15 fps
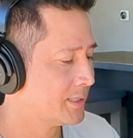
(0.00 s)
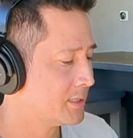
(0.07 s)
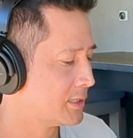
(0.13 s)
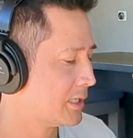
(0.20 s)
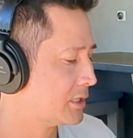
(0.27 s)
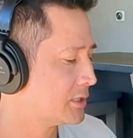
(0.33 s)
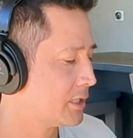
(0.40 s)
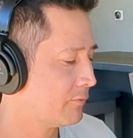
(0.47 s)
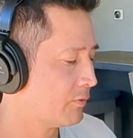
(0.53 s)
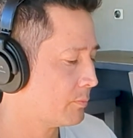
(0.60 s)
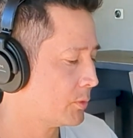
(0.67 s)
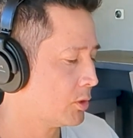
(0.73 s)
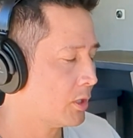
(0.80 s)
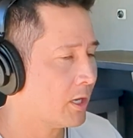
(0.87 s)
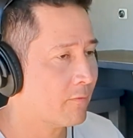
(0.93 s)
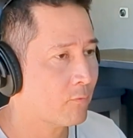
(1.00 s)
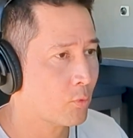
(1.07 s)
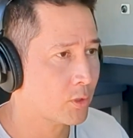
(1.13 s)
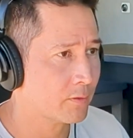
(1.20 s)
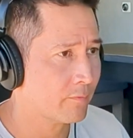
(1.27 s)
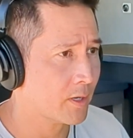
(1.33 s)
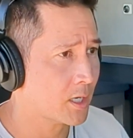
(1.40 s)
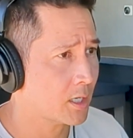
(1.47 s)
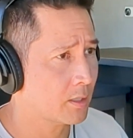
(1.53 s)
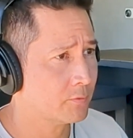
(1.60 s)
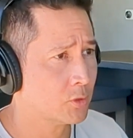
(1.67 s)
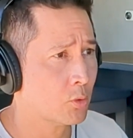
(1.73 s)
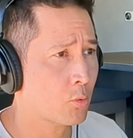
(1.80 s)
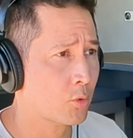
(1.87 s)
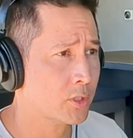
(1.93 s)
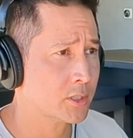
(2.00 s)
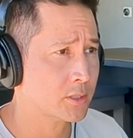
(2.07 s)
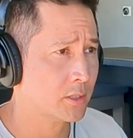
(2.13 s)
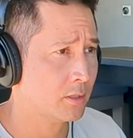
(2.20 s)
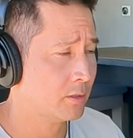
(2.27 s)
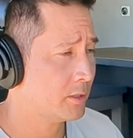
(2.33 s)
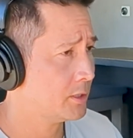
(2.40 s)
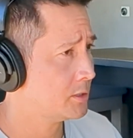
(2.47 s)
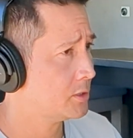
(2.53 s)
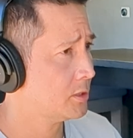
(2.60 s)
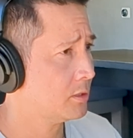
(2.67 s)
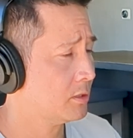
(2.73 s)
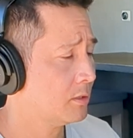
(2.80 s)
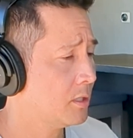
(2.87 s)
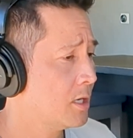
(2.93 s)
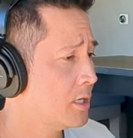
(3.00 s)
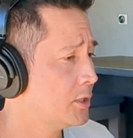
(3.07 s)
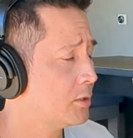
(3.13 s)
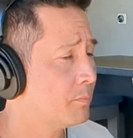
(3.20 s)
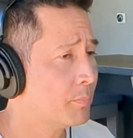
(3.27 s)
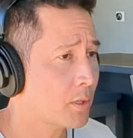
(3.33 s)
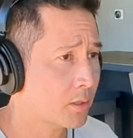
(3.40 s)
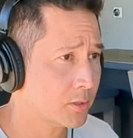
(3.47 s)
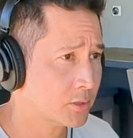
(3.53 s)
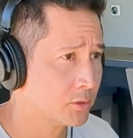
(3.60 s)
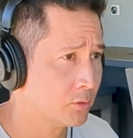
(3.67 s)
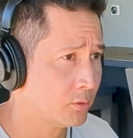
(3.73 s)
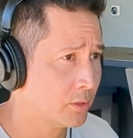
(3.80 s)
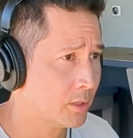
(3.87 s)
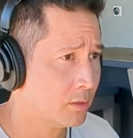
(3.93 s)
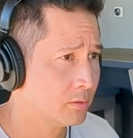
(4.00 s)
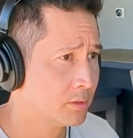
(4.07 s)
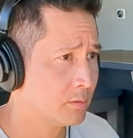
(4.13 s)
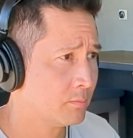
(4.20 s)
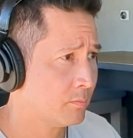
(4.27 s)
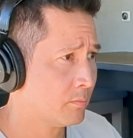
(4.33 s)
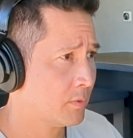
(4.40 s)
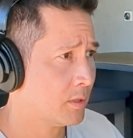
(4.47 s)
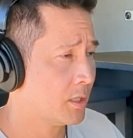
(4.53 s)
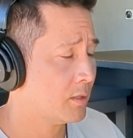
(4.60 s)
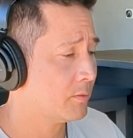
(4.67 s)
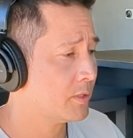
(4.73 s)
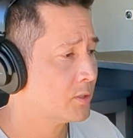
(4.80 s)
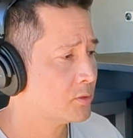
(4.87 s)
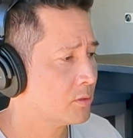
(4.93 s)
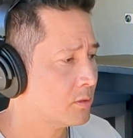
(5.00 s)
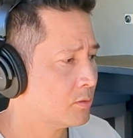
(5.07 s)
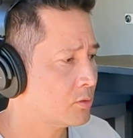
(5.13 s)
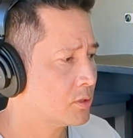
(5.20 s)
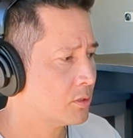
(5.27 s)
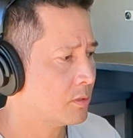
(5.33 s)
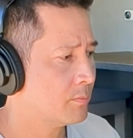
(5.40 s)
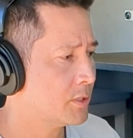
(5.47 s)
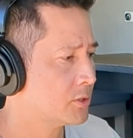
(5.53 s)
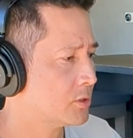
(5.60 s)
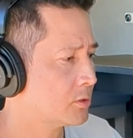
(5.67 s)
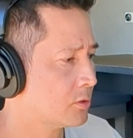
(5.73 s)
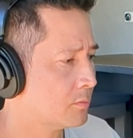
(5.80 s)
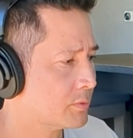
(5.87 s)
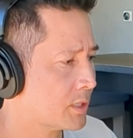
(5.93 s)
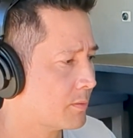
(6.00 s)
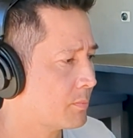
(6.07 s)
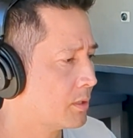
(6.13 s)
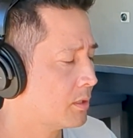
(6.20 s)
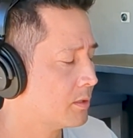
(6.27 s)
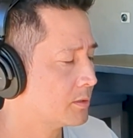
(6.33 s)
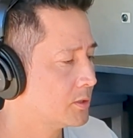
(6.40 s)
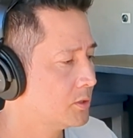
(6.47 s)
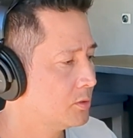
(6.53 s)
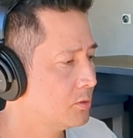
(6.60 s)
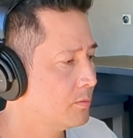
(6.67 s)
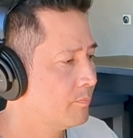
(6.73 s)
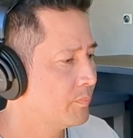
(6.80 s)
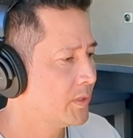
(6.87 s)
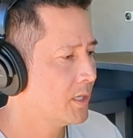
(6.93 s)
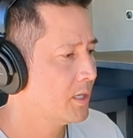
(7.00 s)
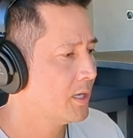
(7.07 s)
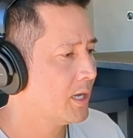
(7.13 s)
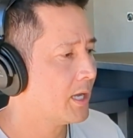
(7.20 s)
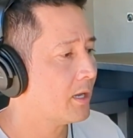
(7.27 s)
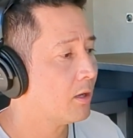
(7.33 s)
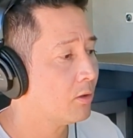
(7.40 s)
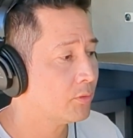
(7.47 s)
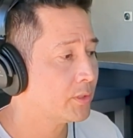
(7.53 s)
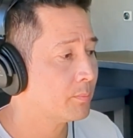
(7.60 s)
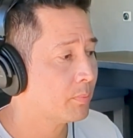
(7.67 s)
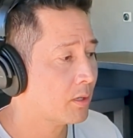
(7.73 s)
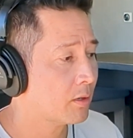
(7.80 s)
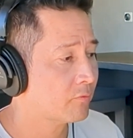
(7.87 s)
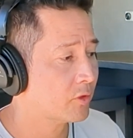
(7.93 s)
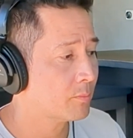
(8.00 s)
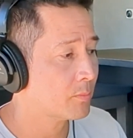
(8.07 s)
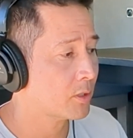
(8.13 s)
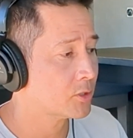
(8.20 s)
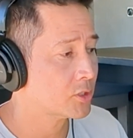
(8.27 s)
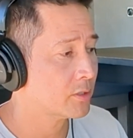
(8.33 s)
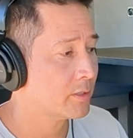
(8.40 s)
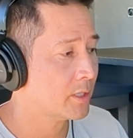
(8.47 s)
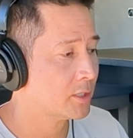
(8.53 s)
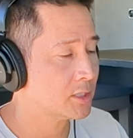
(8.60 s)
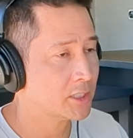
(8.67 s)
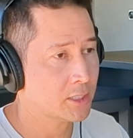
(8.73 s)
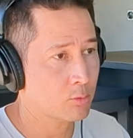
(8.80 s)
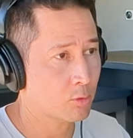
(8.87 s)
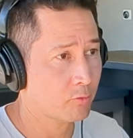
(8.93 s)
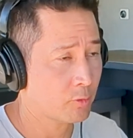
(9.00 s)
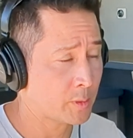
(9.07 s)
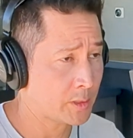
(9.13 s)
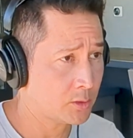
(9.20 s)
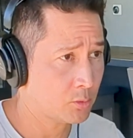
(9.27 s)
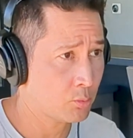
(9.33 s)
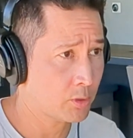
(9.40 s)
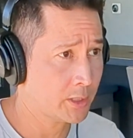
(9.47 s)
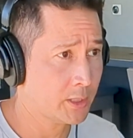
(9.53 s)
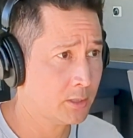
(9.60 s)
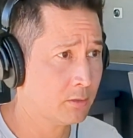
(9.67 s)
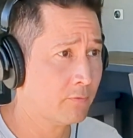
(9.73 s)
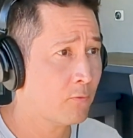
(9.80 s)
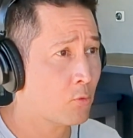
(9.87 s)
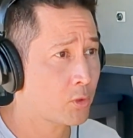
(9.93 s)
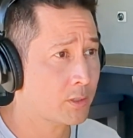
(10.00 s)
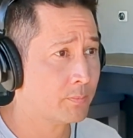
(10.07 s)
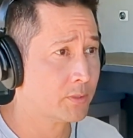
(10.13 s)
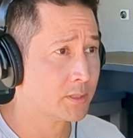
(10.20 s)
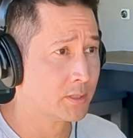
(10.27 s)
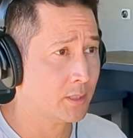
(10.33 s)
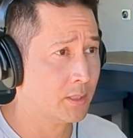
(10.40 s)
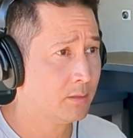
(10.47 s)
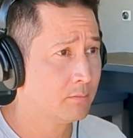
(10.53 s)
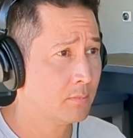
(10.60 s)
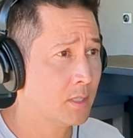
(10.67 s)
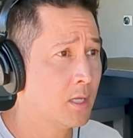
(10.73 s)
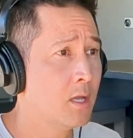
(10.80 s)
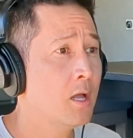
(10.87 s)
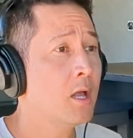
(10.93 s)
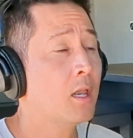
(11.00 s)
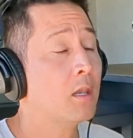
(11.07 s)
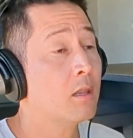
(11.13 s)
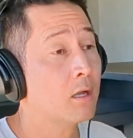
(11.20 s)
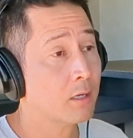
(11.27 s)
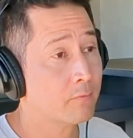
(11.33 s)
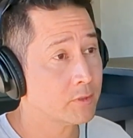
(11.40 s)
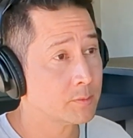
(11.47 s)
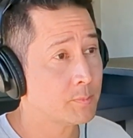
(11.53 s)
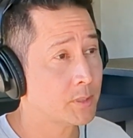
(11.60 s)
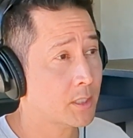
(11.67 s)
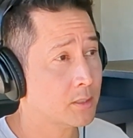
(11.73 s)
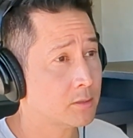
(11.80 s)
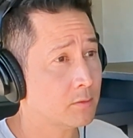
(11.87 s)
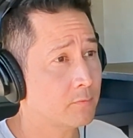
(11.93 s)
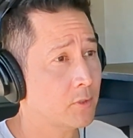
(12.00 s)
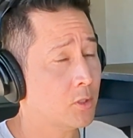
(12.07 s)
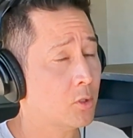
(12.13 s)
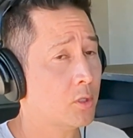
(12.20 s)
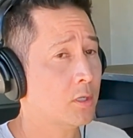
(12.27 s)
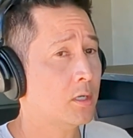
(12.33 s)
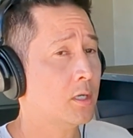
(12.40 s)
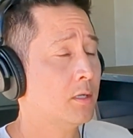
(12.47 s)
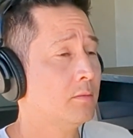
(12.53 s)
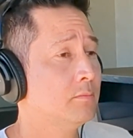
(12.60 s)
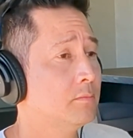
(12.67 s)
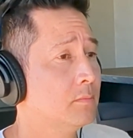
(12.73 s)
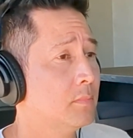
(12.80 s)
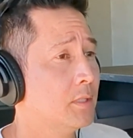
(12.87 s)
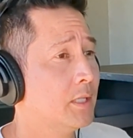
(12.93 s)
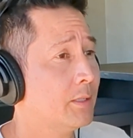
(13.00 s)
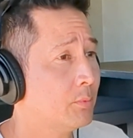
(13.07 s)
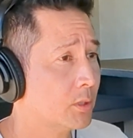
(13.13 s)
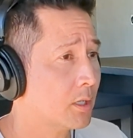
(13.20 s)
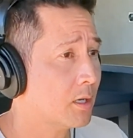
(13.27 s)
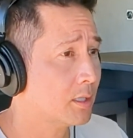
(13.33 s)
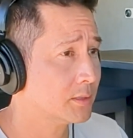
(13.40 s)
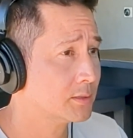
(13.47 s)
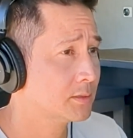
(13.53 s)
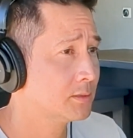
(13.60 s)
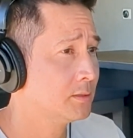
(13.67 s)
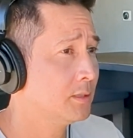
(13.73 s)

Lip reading: is like, say, from your F45s, your Orange Theories, your bar studios. Those are the business groups I belong to. A healthy profit margin there is anywhere from 20 to 40%. A lot of it's because of your labor cost.